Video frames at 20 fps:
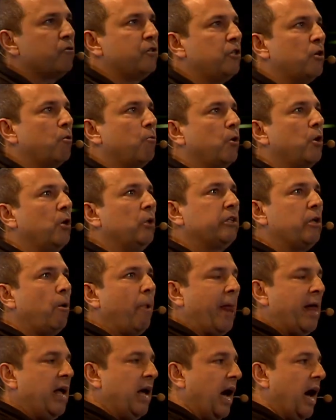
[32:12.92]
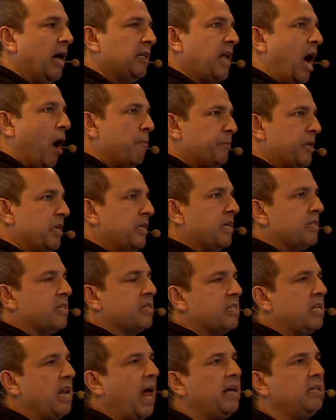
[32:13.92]
in the world, adapting it
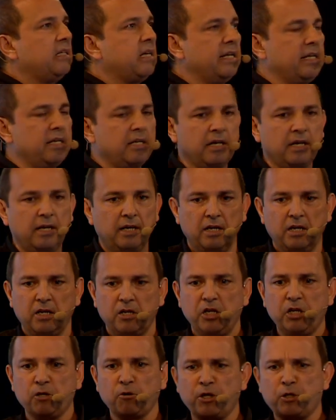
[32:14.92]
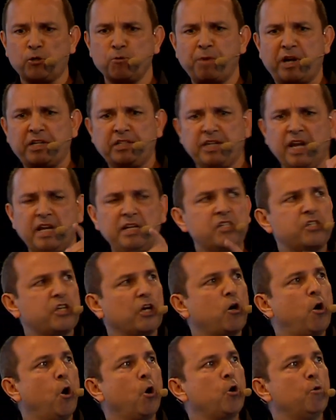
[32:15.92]
slightly in order to maintain its
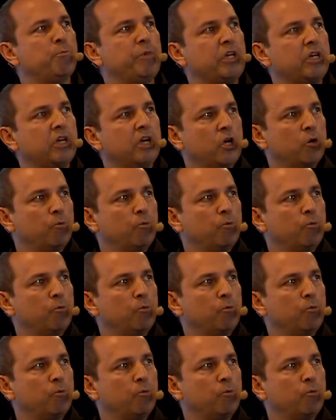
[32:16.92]
economy,